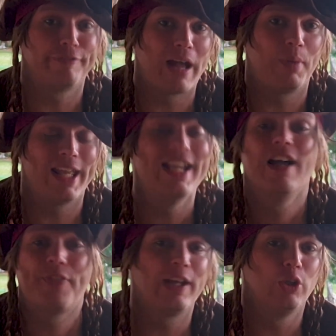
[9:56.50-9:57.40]
family,
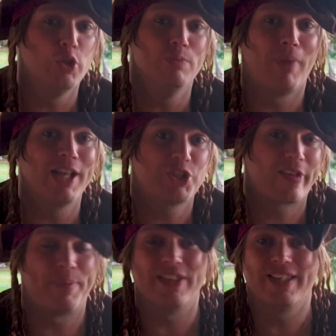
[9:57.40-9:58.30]
then Loot might
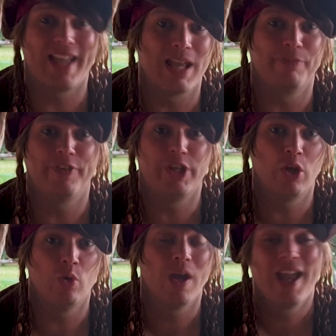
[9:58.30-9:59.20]
just be the game for
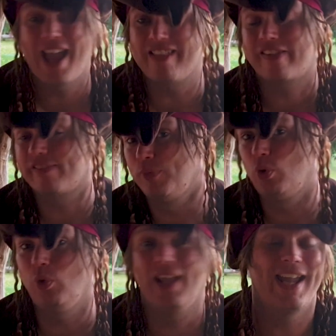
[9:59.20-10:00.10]
you. It's
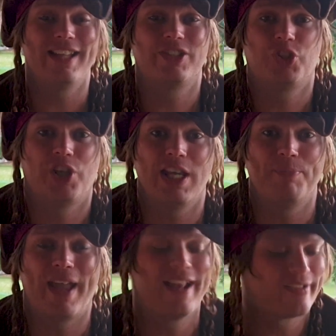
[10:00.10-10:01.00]
small, it's
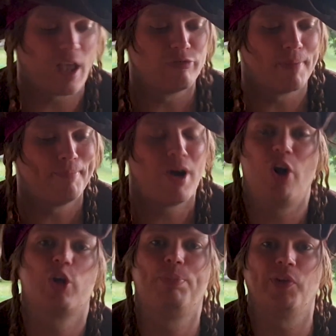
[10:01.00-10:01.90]
cheap, it's a
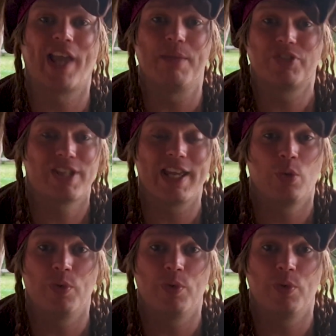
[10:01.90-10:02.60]
remarkable game to take